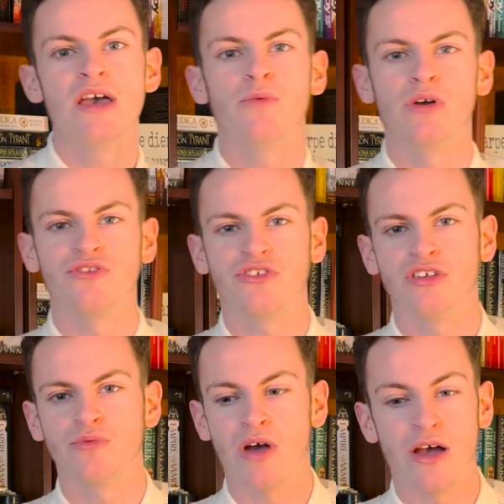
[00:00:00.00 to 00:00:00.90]
which
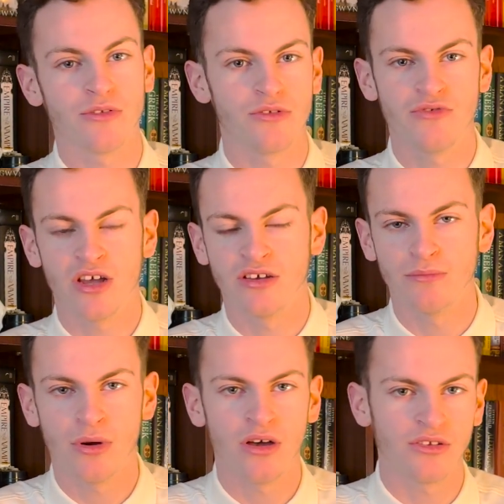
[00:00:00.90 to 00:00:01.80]
is what House of the
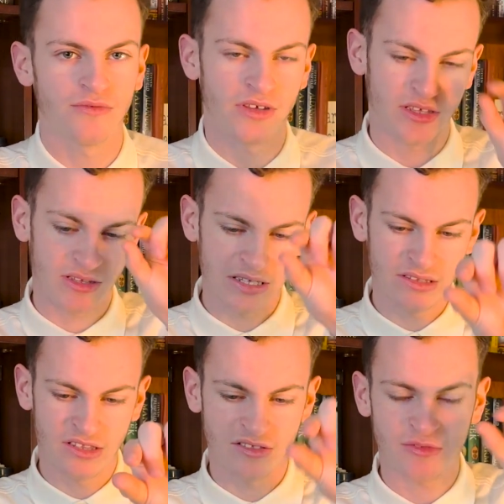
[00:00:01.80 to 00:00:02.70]
Dragon, part of it
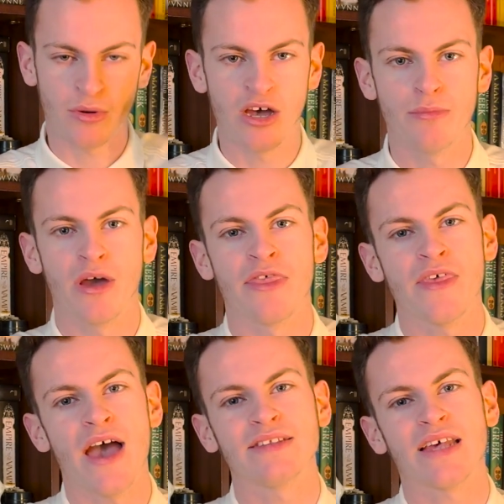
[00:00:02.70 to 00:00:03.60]
is inspired by
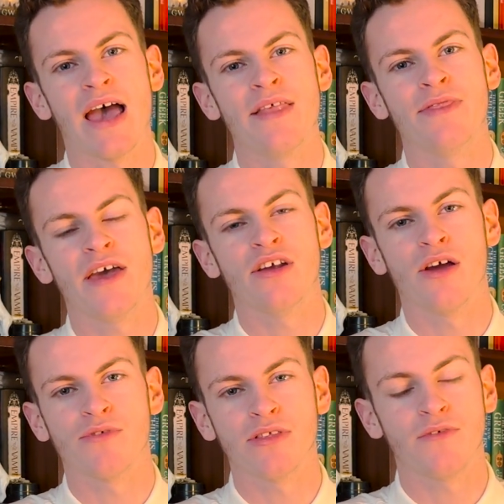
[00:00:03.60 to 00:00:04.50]
that. And then
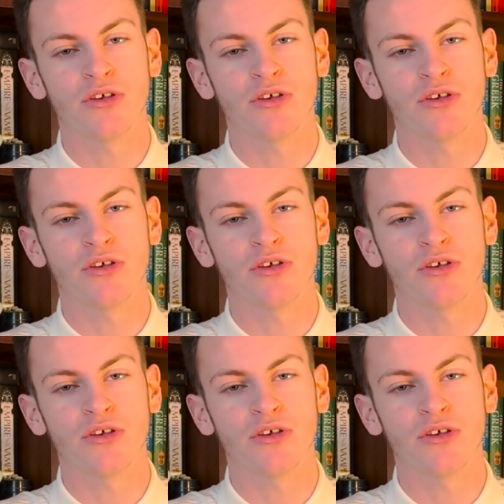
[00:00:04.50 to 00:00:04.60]
I've read the